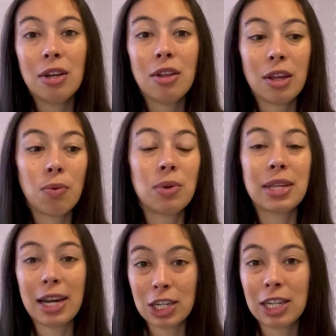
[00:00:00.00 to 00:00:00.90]
There was
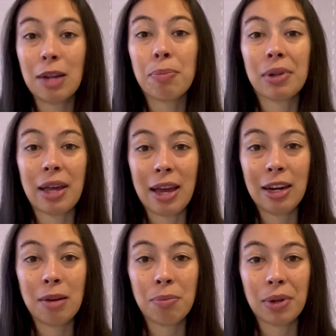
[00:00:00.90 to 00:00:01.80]
actually a plan
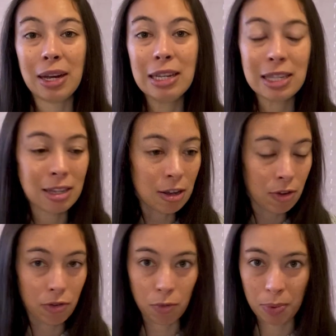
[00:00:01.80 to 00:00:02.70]
in place,
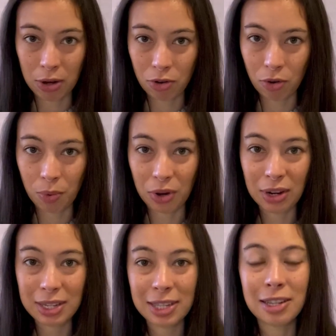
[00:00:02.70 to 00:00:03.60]
for better or
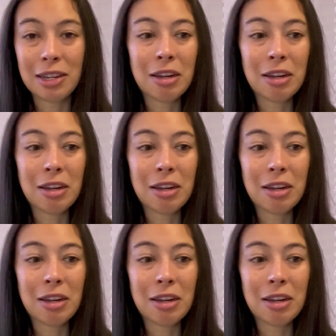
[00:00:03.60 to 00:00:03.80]
worse.